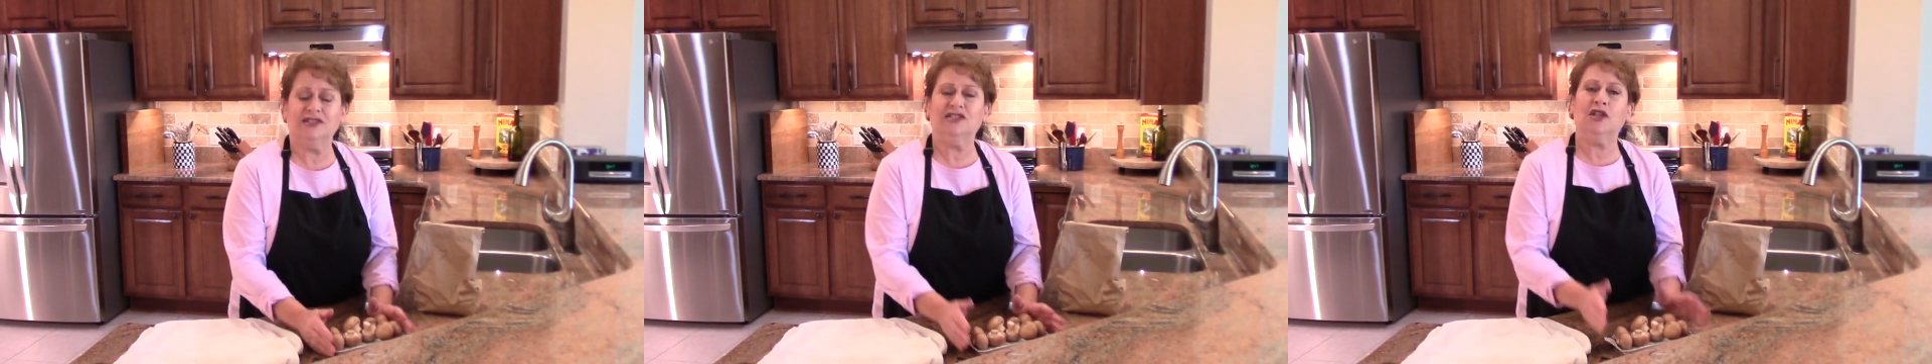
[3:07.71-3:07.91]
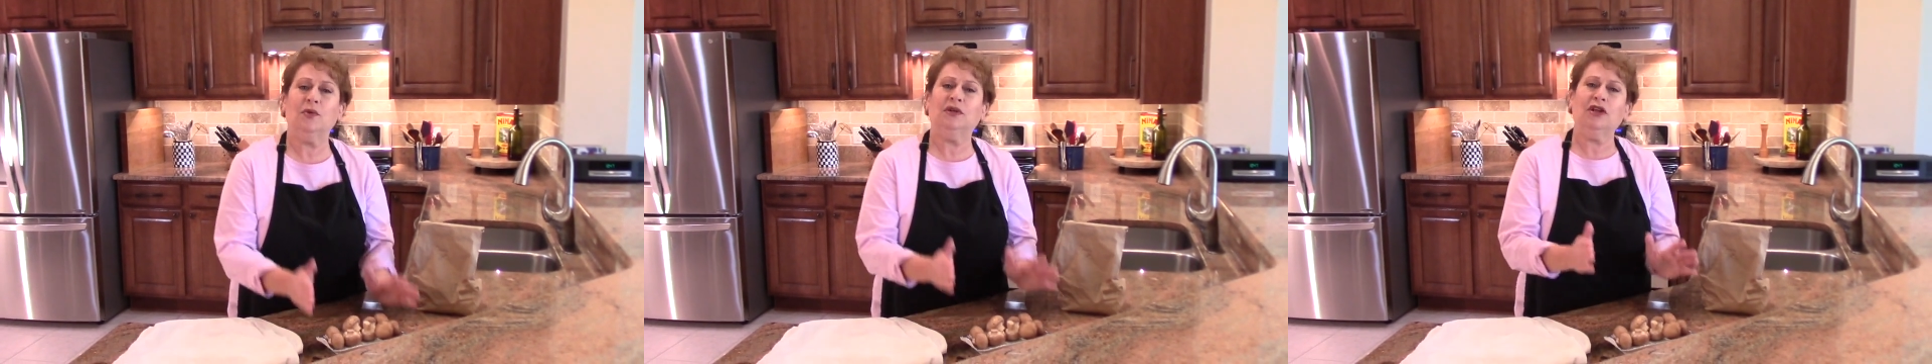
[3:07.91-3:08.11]

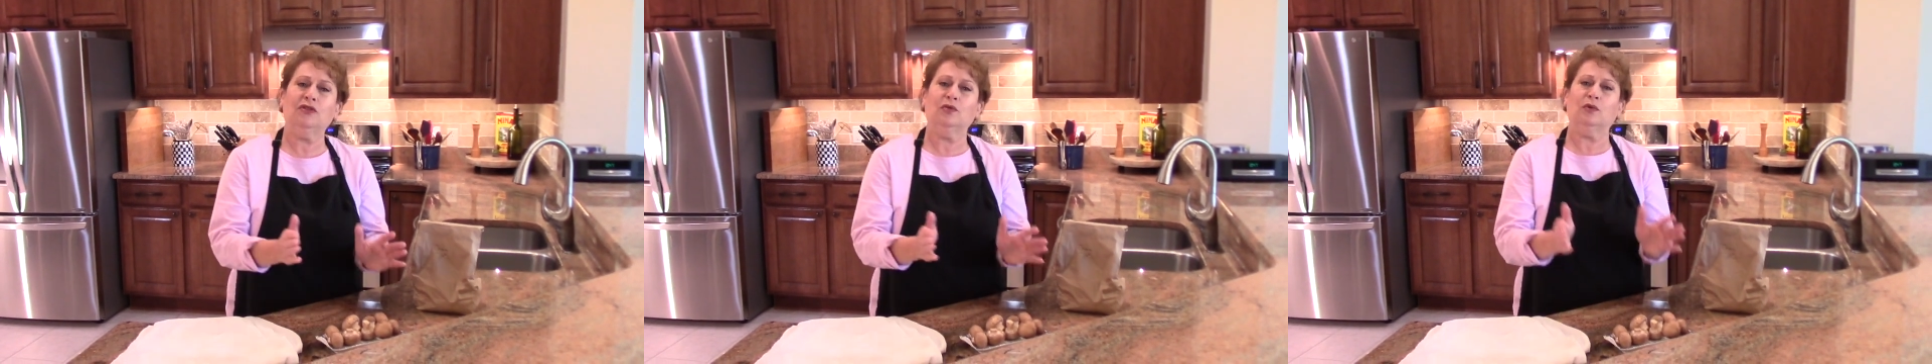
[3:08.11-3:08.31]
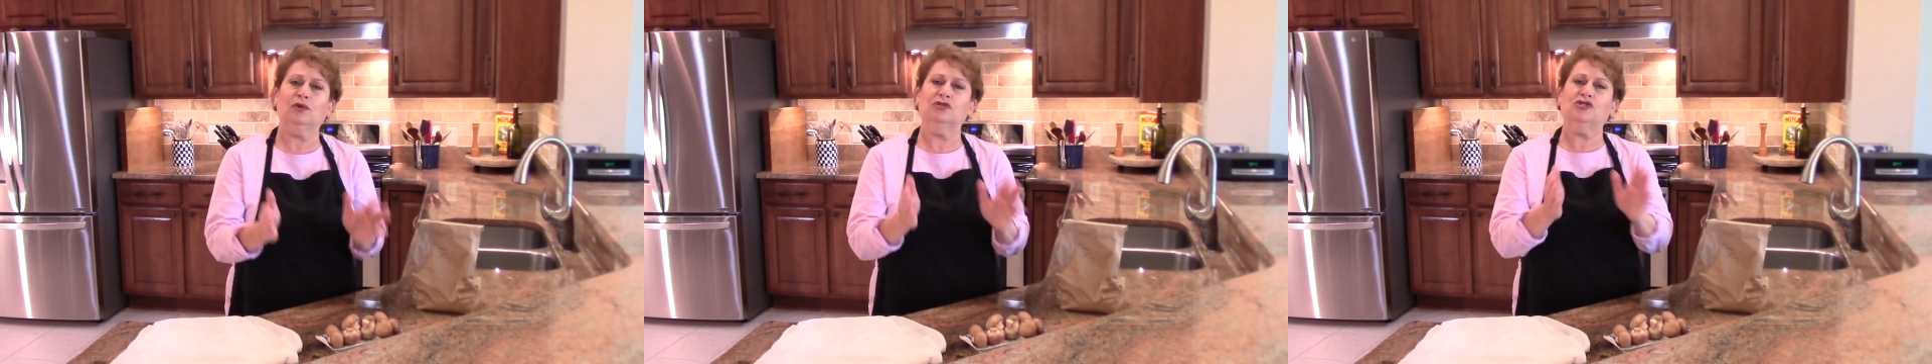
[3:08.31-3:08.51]
So in
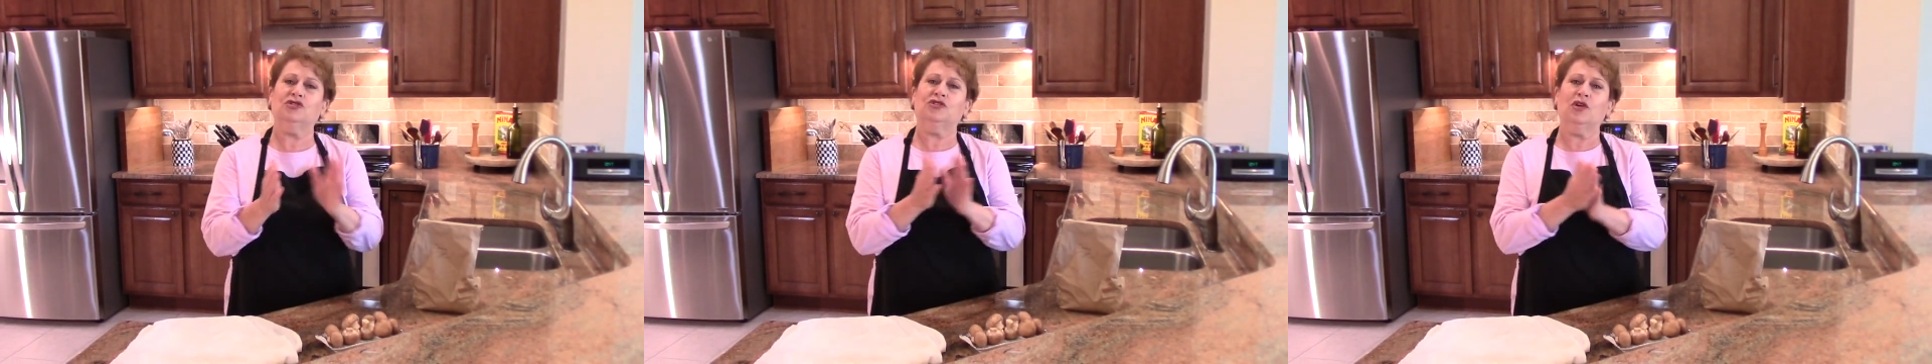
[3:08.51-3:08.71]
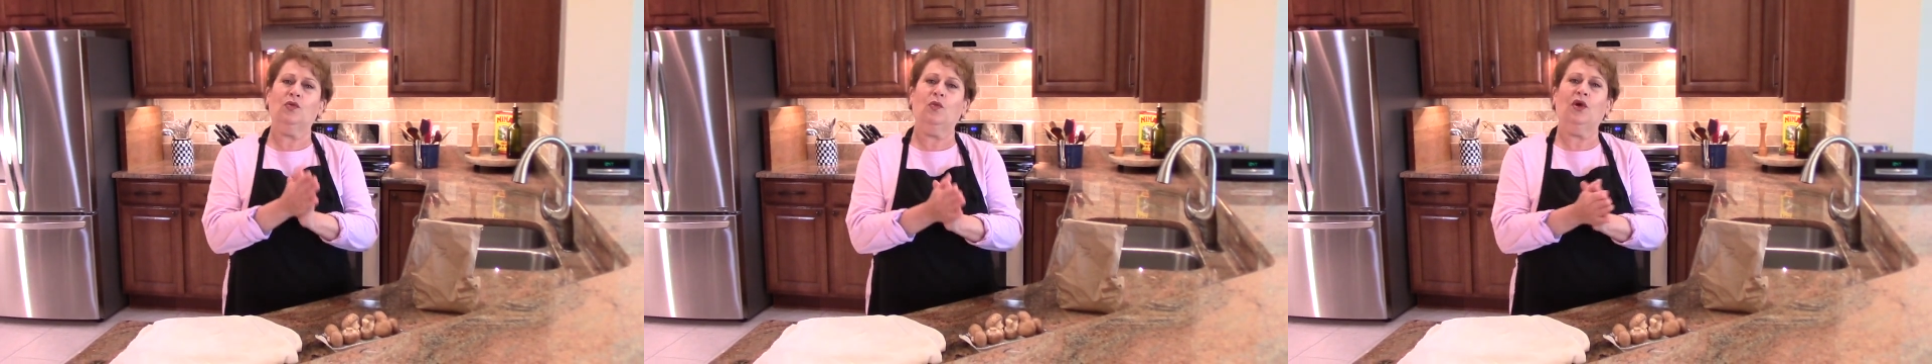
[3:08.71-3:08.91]
other words, you
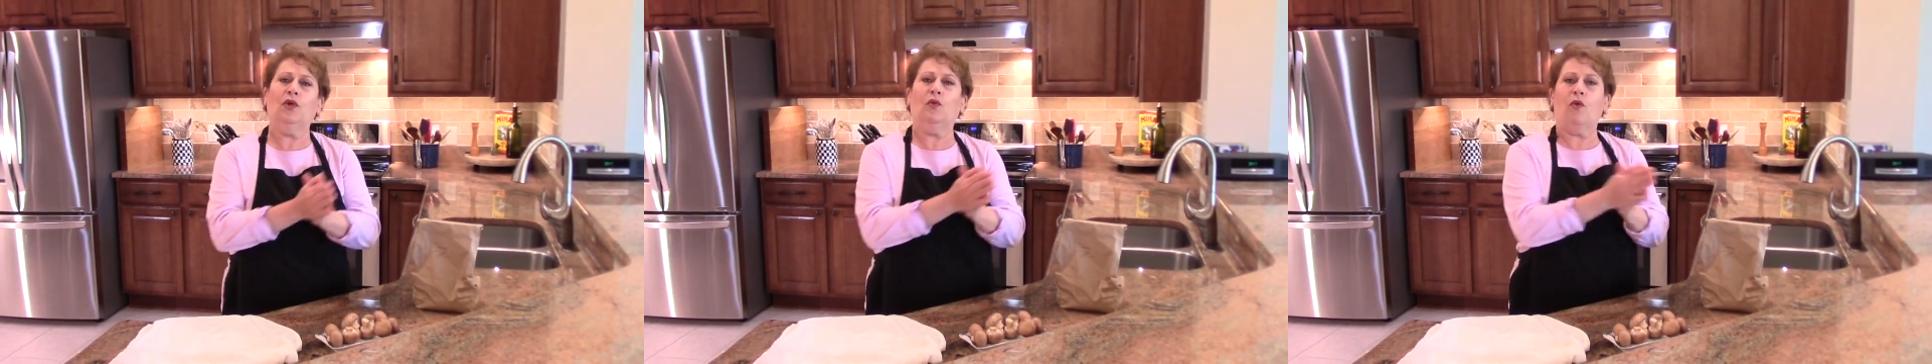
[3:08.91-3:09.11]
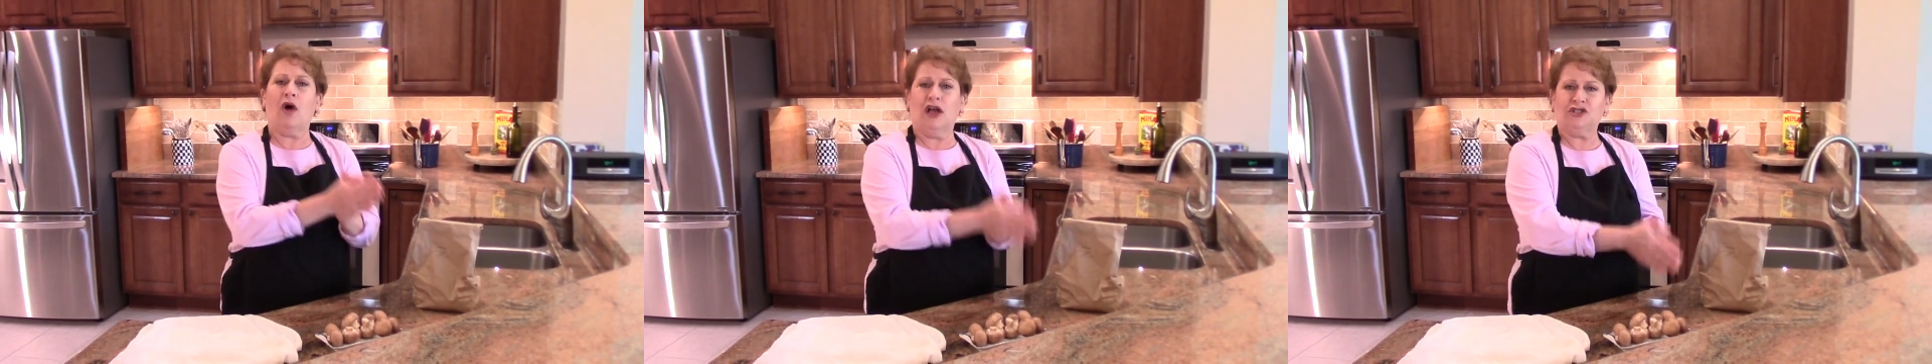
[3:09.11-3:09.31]
don't want
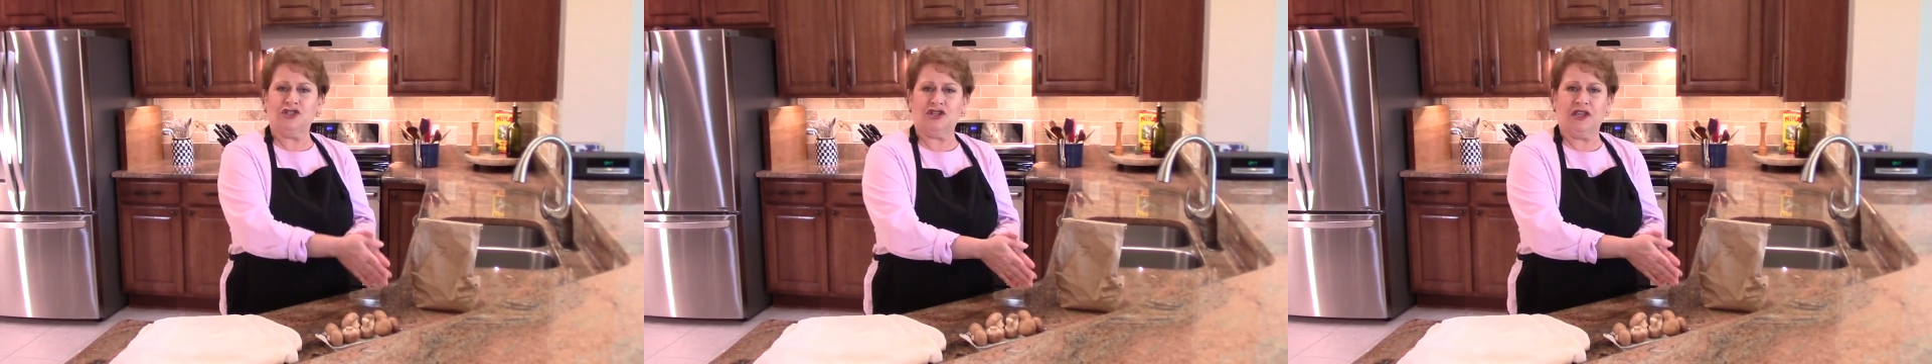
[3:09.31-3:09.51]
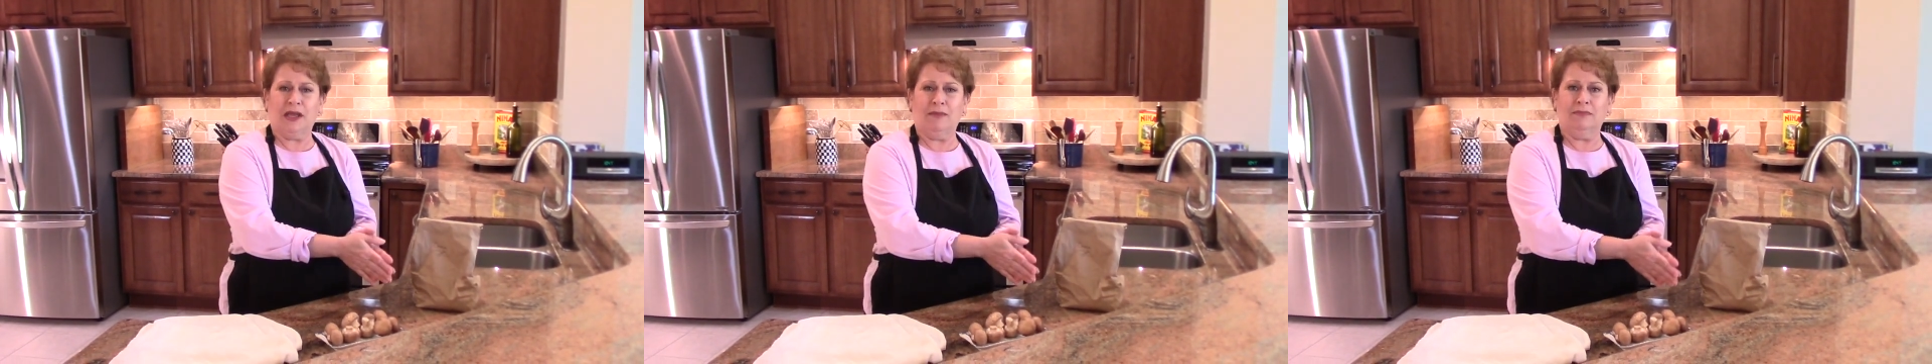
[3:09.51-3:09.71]
to
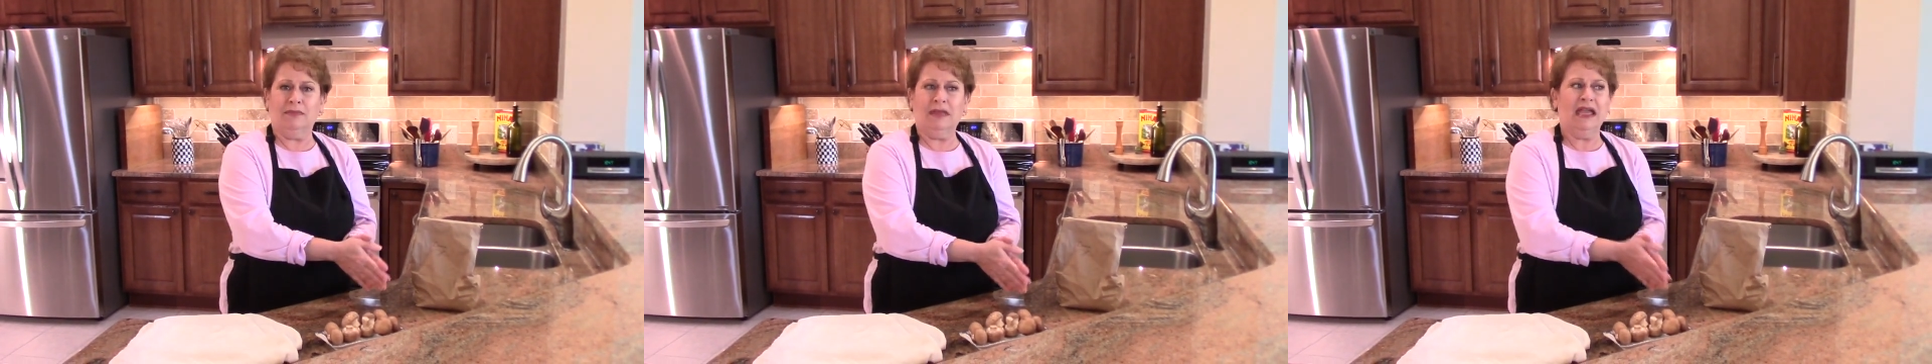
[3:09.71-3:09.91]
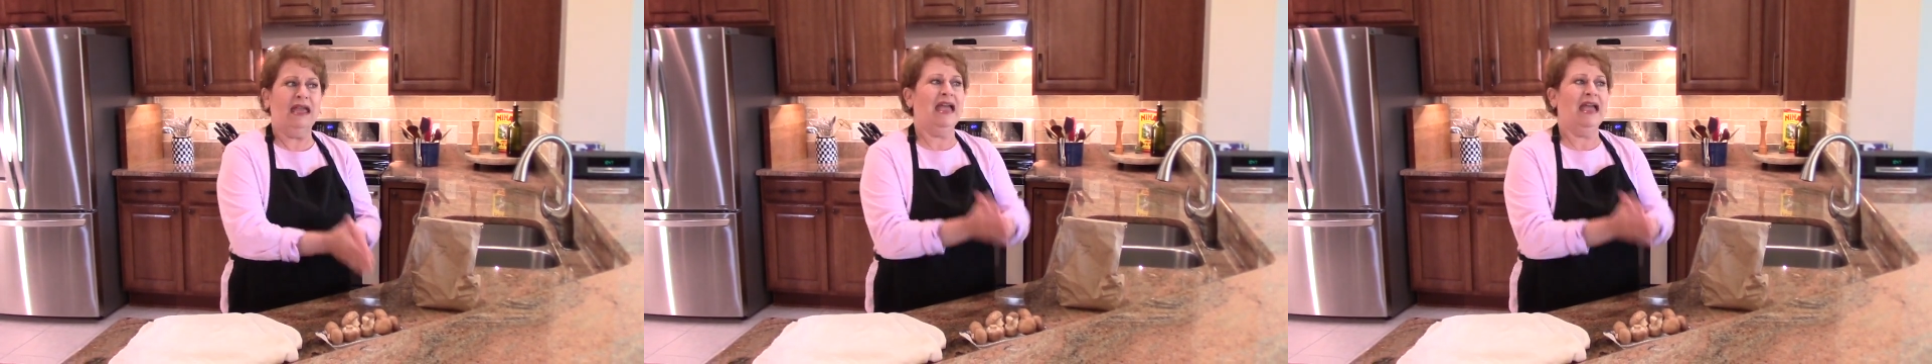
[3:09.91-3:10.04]
wash them